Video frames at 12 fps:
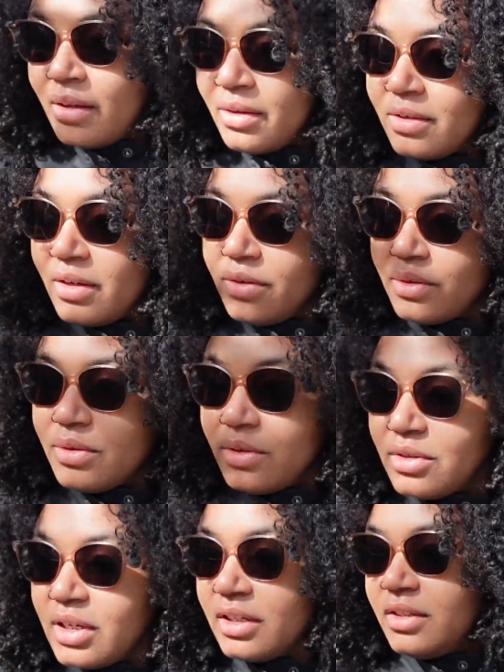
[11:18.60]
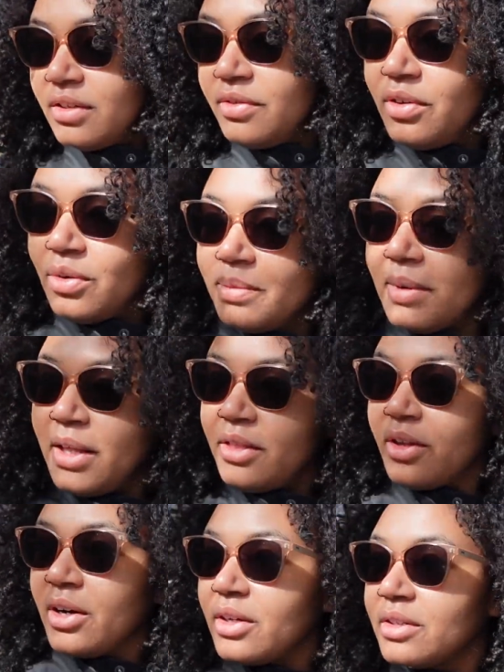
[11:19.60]
So those are just a few of my
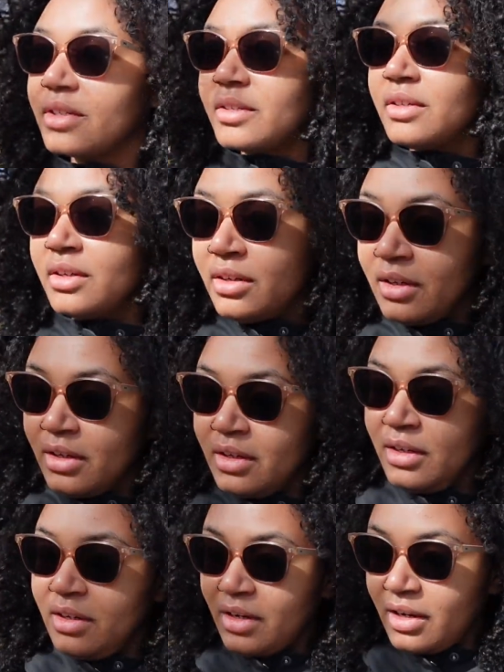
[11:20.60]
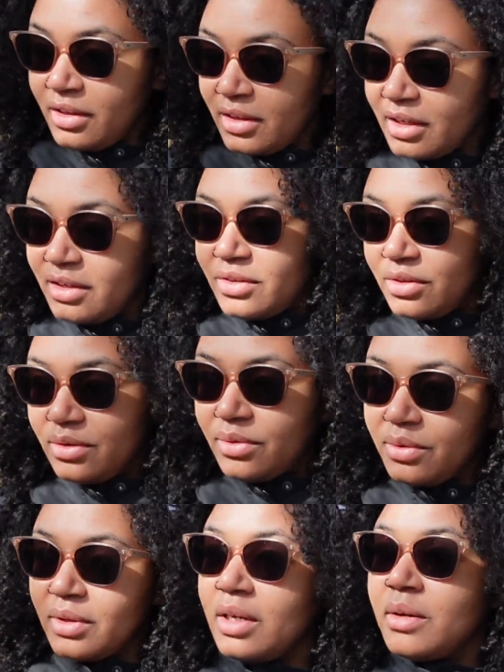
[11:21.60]
thoughts on things
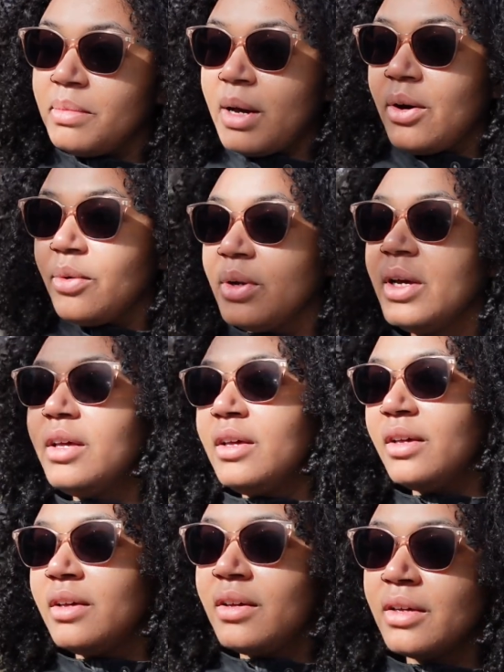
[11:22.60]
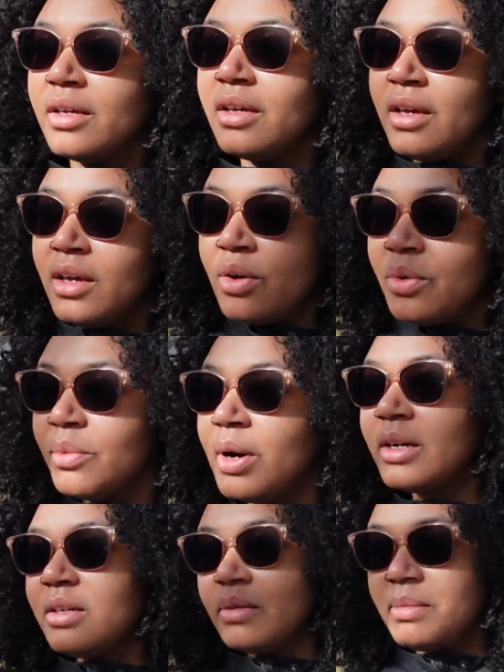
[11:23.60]
to think about when
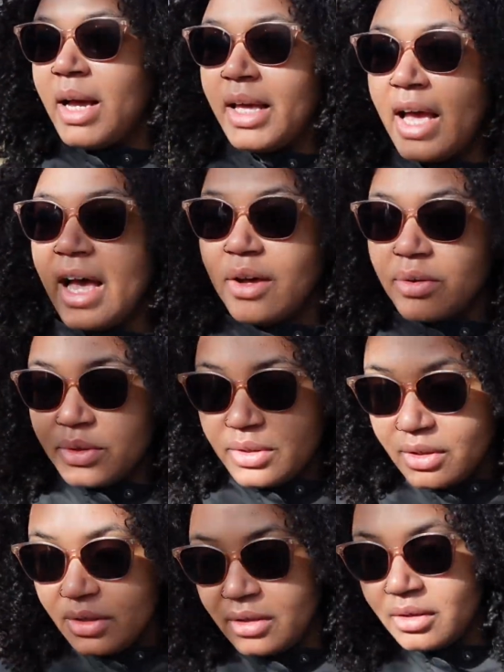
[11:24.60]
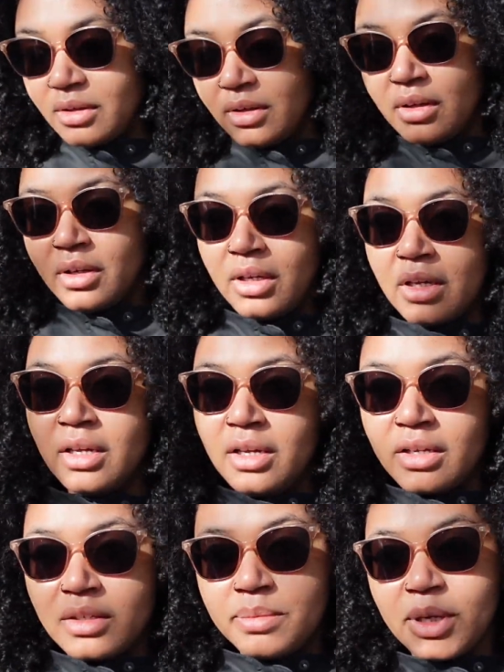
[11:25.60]
wanting to buy a house,
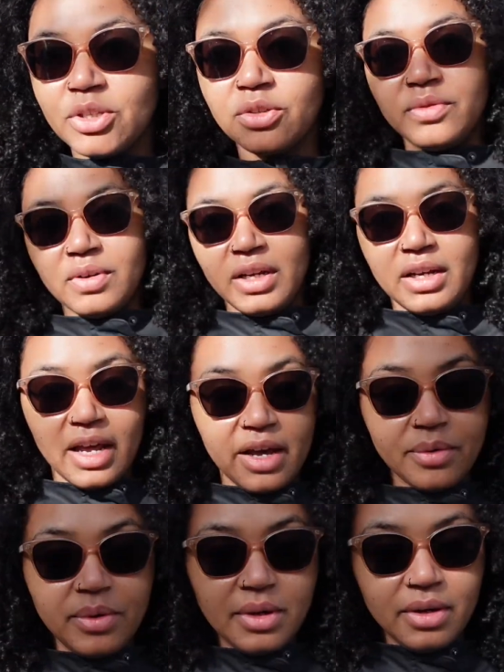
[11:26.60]
especially right now